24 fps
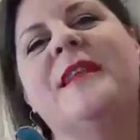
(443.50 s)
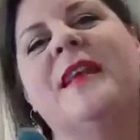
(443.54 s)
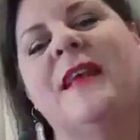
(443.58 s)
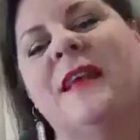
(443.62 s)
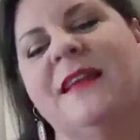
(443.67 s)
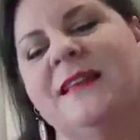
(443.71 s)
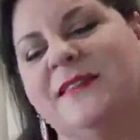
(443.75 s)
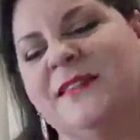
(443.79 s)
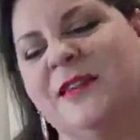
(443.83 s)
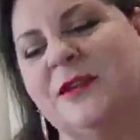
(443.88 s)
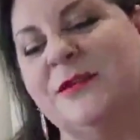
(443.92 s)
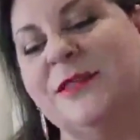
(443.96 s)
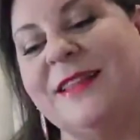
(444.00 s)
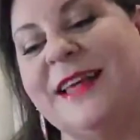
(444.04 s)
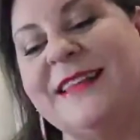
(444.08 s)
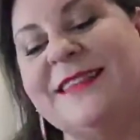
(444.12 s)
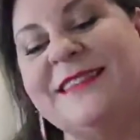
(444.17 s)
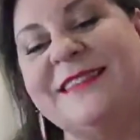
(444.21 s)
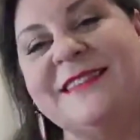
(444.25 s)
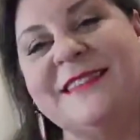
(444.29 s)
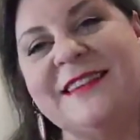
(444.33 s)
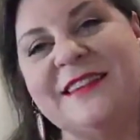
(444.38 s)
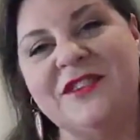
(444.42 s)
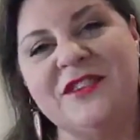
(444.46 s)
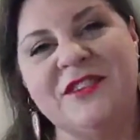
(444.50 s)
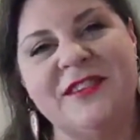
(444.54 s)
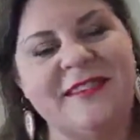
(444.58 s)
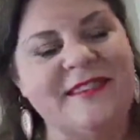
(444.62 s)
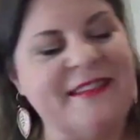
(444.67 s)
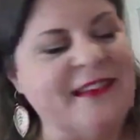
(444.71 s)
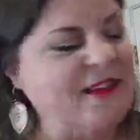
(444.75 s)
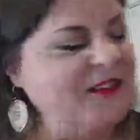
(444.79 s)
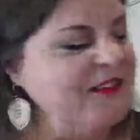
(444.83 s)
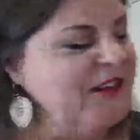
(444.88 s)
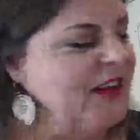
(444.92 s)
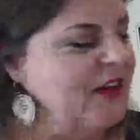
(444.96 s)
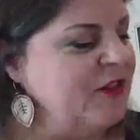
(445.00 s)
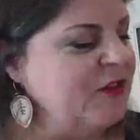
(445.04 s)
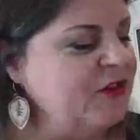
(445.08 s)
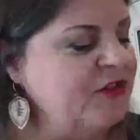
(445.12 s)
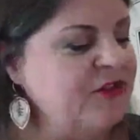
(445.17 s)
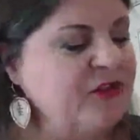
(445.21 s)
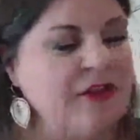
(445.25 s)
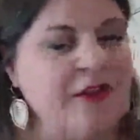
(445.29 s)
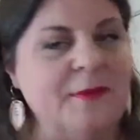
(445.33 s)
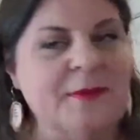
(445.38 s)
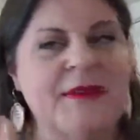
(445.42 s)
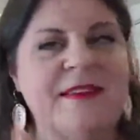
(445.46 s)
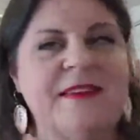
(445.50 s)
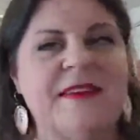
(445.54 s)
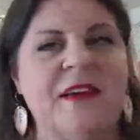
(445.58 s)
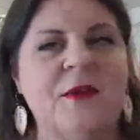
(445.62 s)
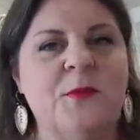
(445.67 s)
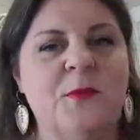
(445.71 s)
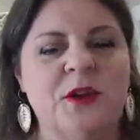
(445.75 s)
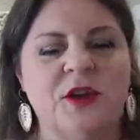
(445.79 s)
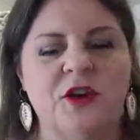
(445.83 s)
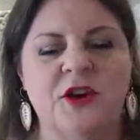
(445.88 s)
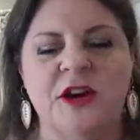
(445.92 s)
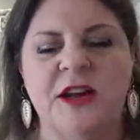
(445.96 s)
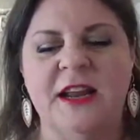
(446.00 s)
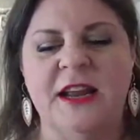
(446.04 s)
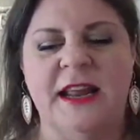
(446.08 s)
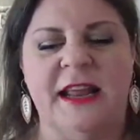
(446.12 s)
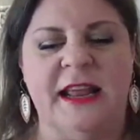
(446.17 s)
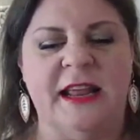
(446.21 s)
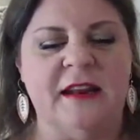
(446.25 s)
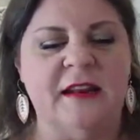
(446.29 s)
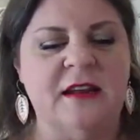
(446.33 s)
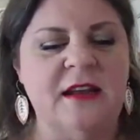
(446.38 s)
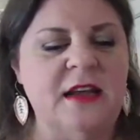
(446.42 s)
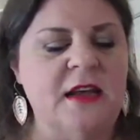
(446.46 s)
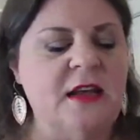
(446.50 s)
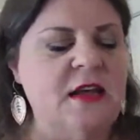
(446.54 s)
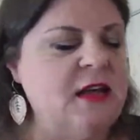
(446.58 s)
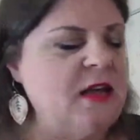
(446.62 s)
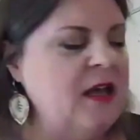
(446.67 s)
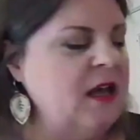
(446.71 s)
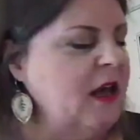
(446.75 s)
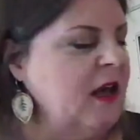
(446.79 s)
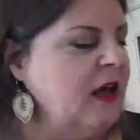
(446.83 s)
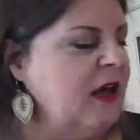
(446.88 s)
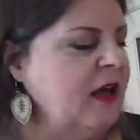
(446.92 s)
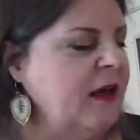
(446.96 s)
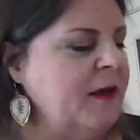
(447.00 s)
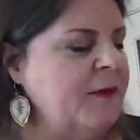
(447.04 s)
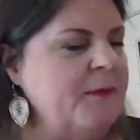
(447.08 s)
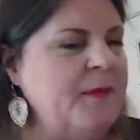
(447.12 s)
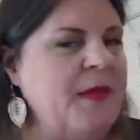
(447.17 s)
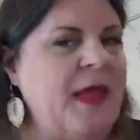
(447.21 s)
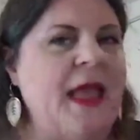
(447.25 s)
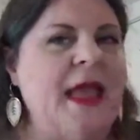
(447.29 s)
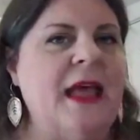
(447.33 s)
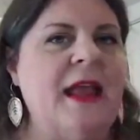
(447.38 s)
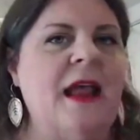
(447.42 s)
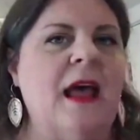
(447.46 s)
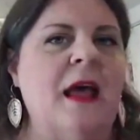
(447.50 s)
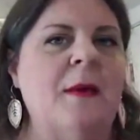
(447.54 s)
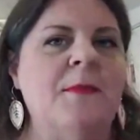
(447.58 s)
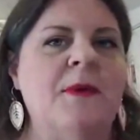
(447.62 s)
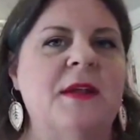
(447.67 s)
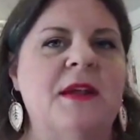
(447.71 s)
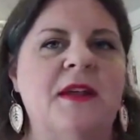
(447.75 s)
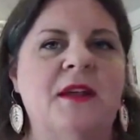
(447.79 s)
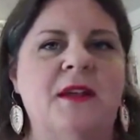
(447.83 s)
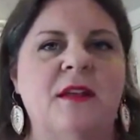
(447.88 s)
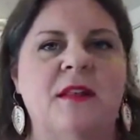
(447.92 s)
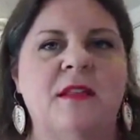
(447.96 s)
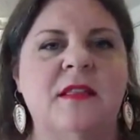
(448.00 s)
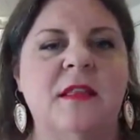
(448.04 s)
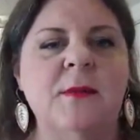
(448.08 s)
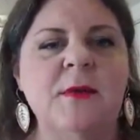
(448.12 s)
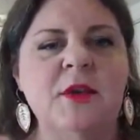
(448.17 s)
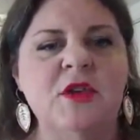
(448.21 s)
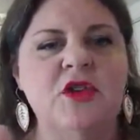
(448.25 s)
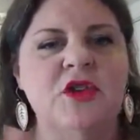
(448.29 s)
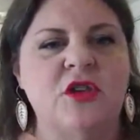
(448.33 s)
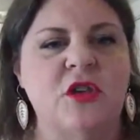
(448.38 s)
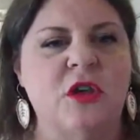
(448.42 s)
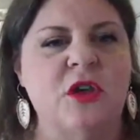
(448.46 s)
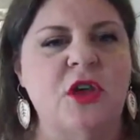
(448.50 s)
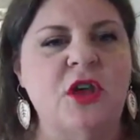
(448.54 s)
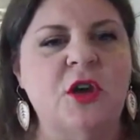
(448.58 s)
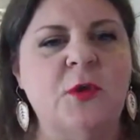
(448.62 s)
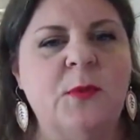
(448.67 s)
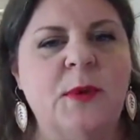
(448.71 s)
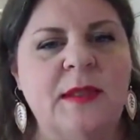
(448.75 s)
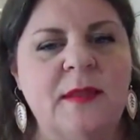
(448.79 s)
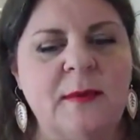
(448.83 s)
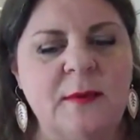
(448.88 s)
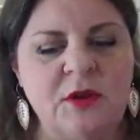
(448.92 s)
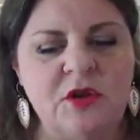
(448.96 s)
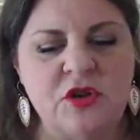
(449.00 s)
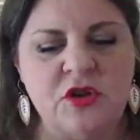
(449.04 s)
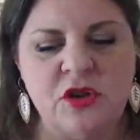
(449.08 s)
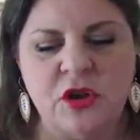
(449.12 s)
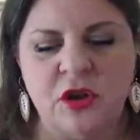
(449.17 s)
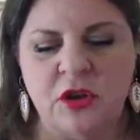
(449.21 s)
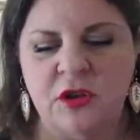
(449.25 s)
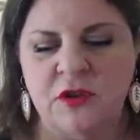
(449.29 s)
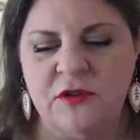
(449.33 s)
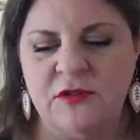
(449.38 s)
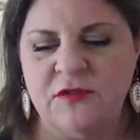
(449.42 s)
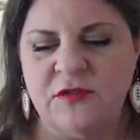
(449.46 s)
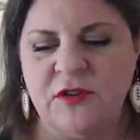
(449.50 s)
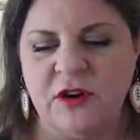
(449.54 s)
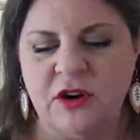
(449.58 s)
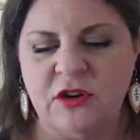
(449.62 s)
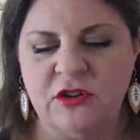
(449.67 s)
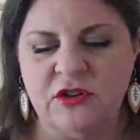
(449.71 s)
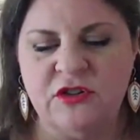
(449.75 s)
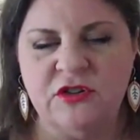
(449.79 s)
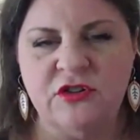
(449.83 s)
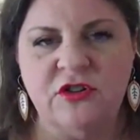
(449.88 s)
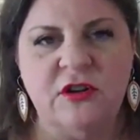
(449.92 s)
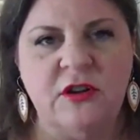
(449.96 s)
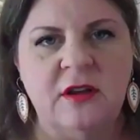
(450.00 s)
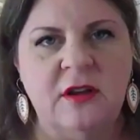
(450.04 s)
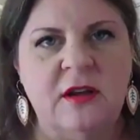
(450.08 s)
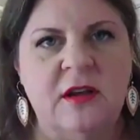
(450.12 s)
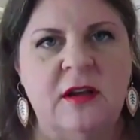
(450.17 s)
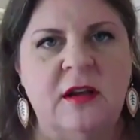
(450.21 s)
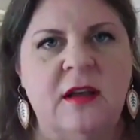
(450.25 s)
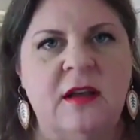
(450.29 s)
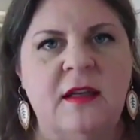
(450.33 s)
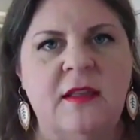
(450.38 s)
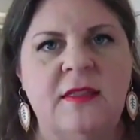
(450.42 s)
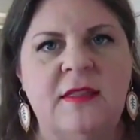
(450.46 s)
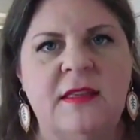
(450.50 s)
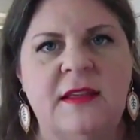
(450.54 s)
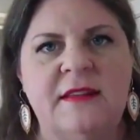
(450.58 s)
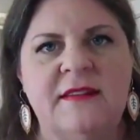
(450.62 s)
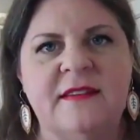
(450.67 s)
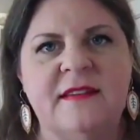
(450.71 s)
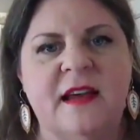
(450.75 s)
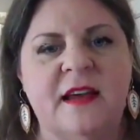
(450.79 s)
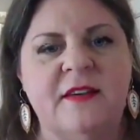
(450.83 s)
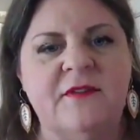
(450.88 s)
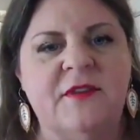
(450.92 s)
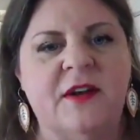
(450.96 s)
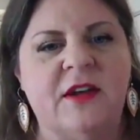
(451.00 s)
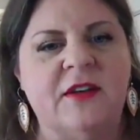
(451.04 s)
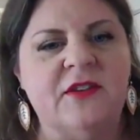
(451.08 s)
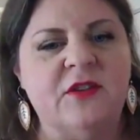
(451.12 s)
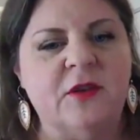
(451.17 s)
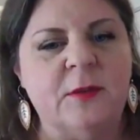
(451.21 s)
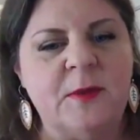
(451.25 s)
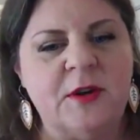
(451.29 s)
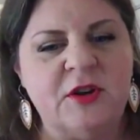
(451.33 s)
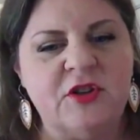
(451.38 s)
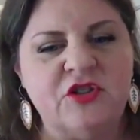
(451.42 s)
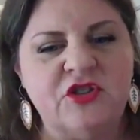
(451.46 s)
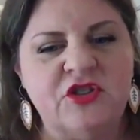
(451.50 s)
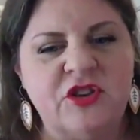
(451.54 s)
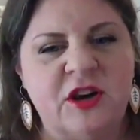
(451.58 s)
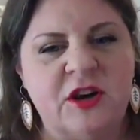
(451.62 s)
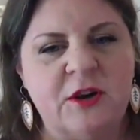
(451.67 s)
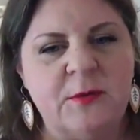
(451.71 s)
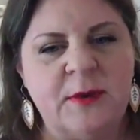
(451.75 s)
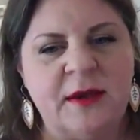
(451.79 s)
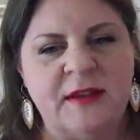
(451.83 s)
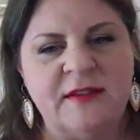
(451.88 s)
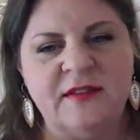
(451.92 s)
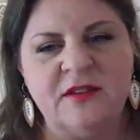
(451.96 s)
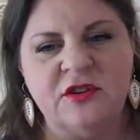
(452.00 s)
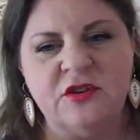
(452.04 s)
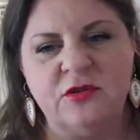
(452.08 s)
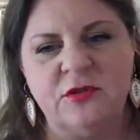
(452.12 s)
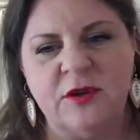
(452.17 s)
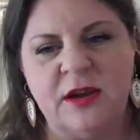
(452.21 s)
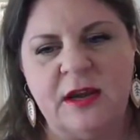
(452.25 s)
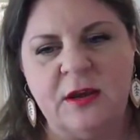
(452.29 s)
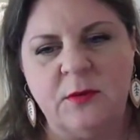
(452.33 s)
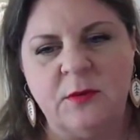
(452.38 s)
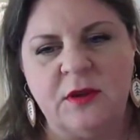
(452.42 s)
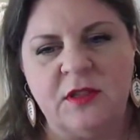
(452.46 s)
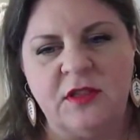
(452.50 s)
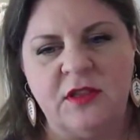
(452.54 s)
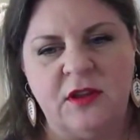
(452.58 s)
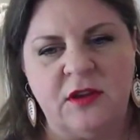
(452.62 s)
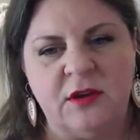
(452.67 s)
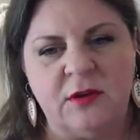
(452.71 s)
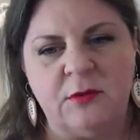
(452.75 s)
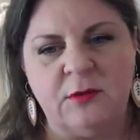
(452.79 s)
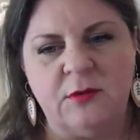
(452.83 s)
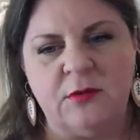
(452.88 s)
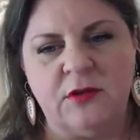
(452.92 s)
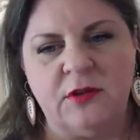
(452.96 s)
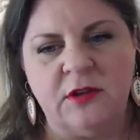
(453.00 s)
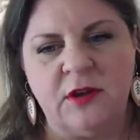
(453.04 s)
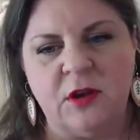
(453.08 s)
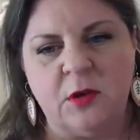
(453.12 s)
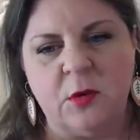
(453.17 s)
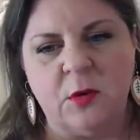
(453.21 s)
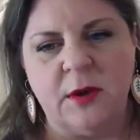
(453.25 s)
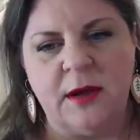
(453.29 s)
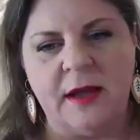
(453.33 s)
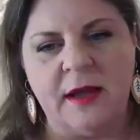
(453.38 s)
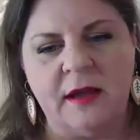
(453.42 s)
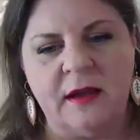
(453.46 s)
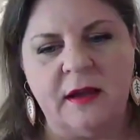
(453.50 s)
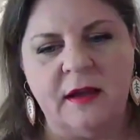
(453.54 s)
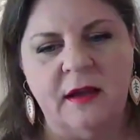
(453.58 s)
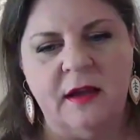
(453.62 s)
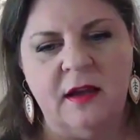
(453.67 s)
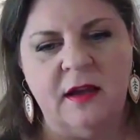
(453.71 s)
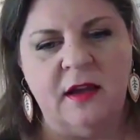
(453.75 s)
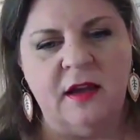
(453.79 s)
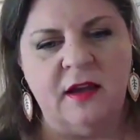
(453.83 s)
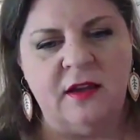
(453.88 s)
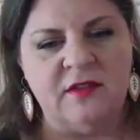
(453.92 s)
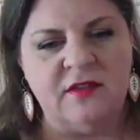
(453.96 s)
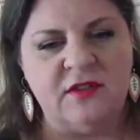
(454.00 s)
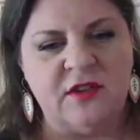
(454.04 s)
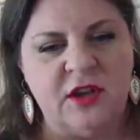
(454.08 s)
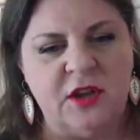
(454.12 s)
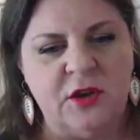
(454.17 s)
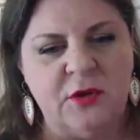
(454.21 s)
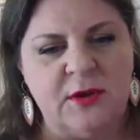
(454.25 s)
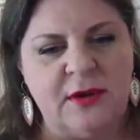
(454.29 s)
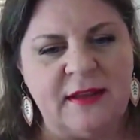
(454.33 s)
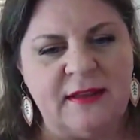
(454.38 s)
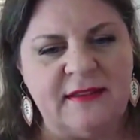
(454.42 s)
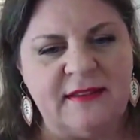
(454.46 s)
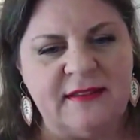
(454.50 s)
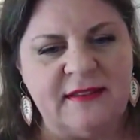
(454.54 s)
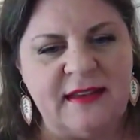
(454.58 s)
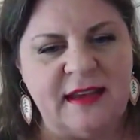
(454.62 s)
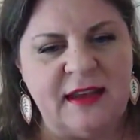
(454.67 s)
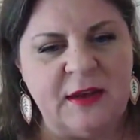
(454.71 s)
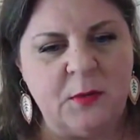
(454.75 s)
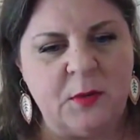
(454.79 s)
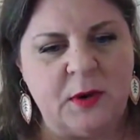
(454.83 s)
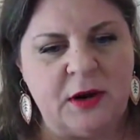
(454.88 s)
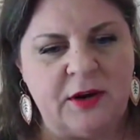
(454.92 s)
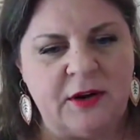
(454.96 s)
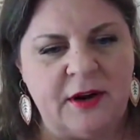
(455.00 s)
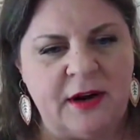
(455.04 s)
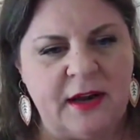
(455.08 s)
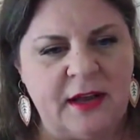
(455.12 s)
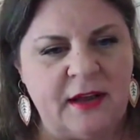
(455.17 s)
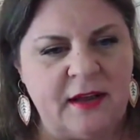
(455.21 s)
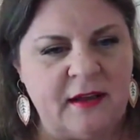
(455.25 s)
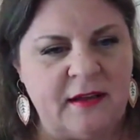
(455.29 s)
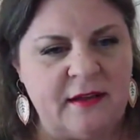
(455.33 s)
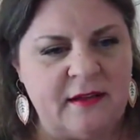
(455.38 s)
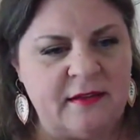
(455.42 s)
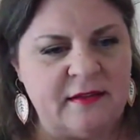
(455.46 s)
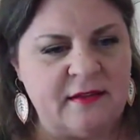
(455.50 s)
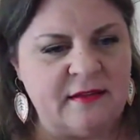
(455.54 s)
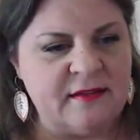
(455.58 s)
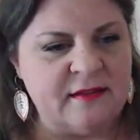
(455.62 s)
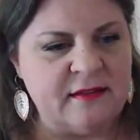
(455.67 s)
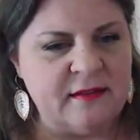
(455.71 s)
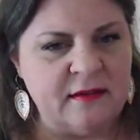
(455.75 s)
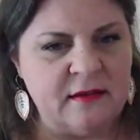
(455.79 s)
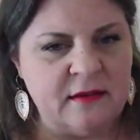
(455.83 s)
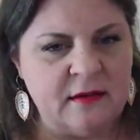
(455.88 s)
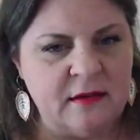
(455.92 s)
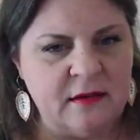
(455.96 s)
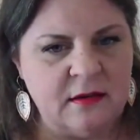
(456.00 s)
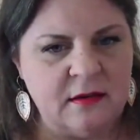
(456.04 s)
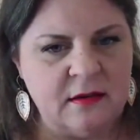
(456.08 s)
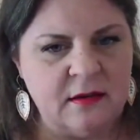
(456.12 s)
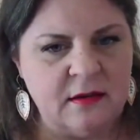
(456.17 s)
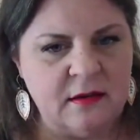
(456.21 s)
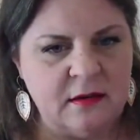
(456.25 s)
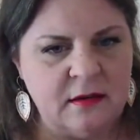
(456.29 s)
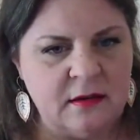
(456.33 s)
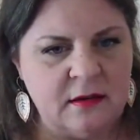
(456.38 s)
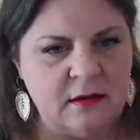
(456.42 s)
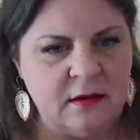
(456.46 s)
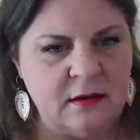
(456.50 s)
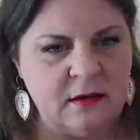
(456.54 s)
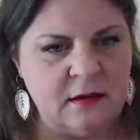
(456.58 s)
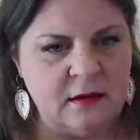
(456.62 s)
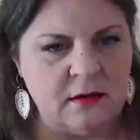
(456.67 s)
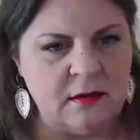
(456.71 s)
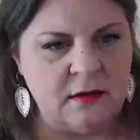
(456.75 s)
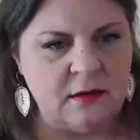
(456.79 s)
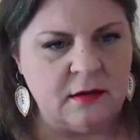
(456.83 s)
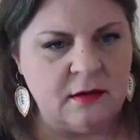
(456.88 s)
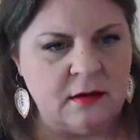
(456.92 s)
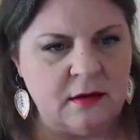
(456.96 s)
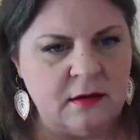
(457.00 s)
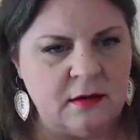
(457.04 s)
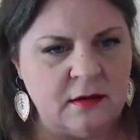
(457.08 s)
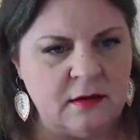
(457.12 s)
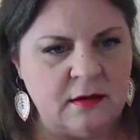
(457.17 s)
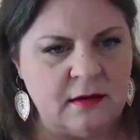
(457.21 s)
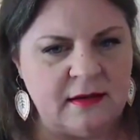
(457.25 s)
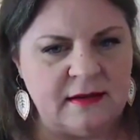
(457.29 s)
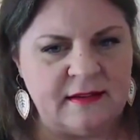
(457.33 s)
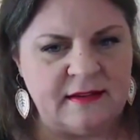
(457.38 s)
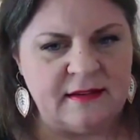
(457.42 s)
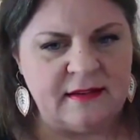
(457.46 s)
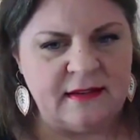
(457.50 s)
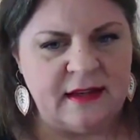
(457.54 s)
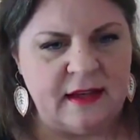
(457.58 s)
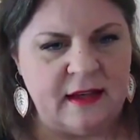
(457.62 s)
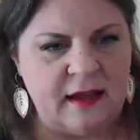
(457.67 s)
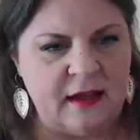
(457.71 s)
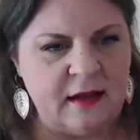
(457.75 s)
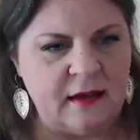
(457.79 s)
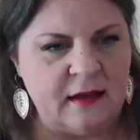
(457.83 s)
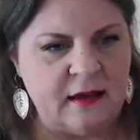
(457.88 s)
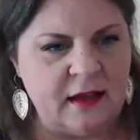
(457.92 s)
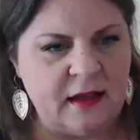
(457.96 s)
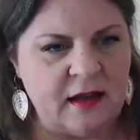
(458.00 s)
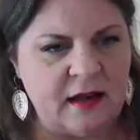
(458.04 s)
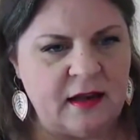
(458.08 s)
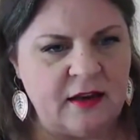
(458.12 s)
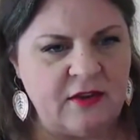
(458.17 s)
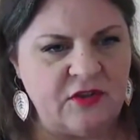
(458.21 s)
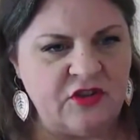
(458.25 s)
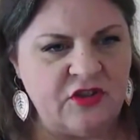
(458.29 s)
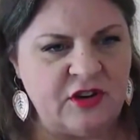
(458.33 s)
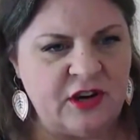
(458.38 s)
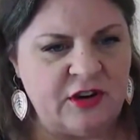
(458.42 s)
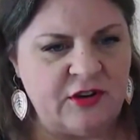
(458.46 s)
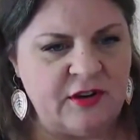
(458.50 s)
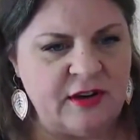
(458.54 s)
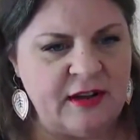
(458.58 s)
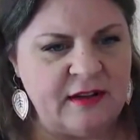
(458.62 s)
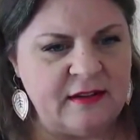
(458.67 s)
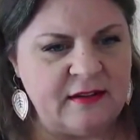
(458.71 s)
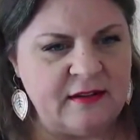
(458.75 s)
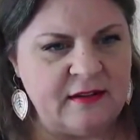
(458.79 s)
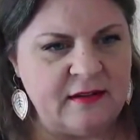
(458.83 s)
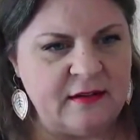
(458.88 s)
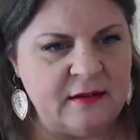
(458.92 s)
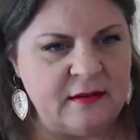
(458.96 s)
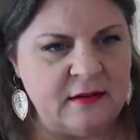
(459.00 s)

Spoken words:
So let's stitch these out together. So let me tell you what you're going to need. And I'm going to, let me show you first the design file. So I'm going to share my screen with you real quick so you can see where it is. Let's see, can I share it?